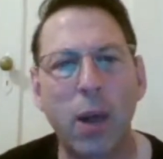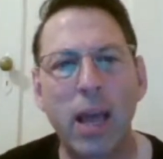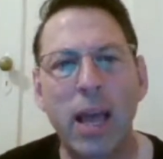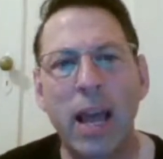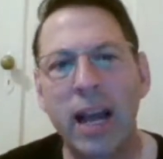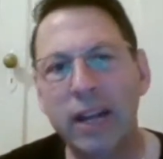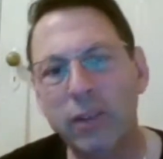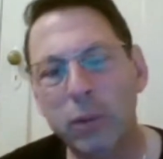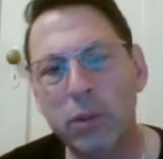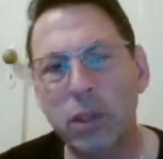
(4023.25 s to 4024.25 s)
And everyone's
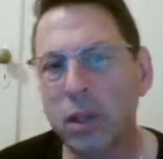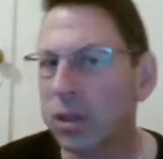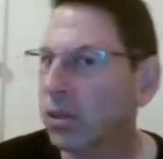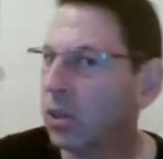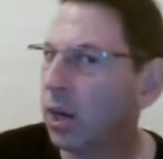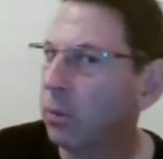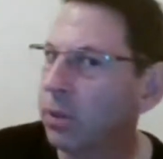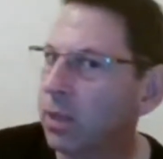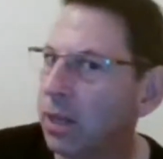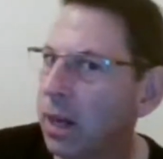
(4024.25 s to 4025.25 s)
going to look sideways
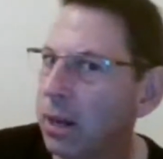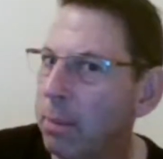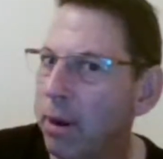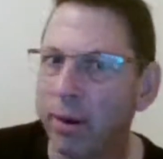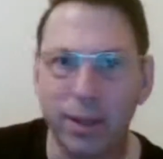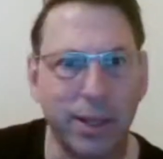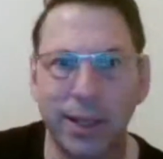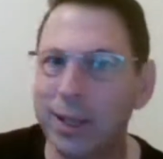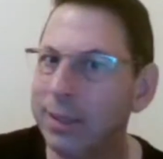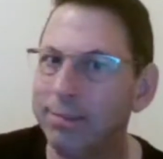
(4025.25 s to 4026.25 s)
at America thinking,